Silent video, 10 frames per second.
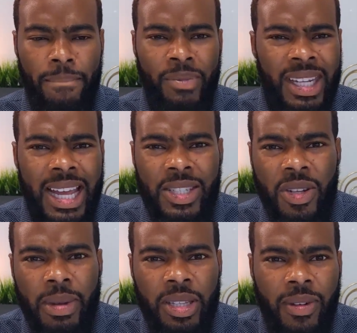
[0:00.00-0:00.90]
"Didn't I ask
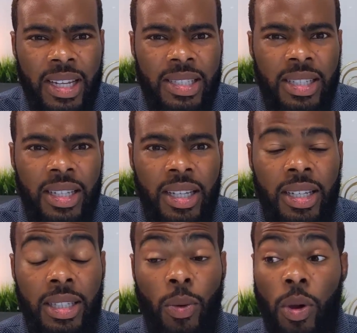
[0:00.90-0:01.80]
you to make the rice?"
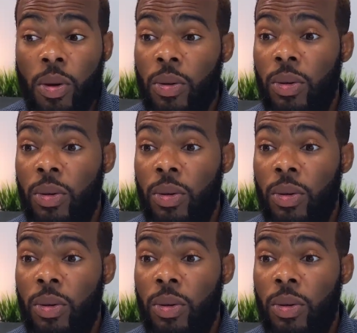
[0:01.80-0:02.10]
I was like, "Whoa,